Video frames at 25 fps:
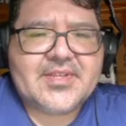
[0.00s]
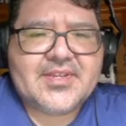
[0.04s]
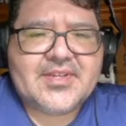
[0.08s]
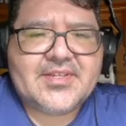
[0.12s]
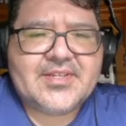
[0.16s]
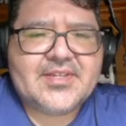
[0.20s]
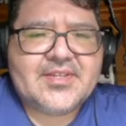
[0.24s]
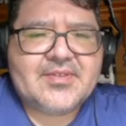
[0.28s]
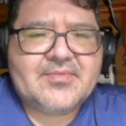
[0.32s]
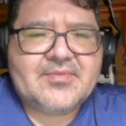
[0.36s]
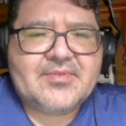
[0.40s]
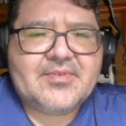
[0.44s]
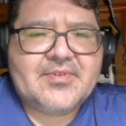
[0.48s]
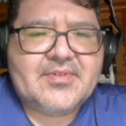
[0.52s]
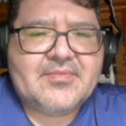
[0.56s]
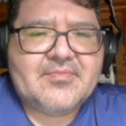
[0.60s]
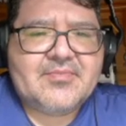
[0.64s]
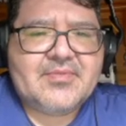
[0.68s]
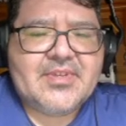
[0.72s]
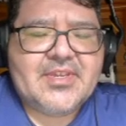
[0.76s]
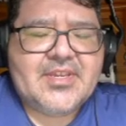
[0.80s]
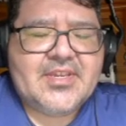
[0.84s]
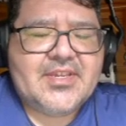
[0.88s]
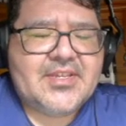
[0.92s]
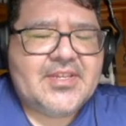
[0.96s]
like a
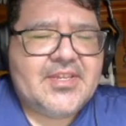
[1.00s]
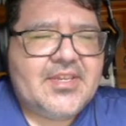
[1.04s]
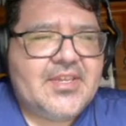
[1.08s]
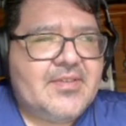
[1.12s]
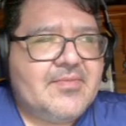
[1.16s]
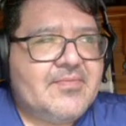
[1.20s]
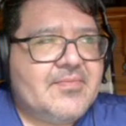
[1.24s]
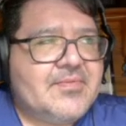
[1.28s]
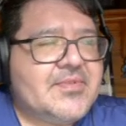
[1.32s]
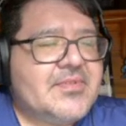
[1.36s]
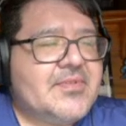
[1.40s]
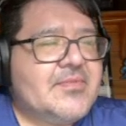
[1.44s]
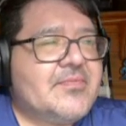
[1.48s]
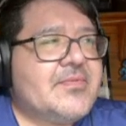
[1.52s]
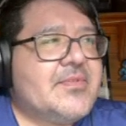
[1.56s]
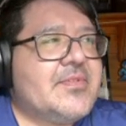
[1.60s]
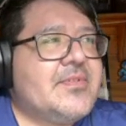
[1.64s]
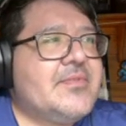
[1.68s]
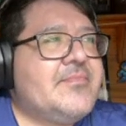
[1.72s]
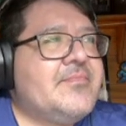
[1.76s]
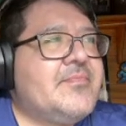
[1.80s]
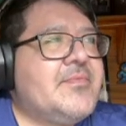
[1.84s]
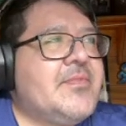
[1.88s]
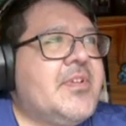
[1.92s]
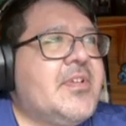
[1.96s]
WNBA game or
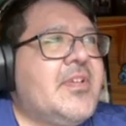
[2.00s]
something,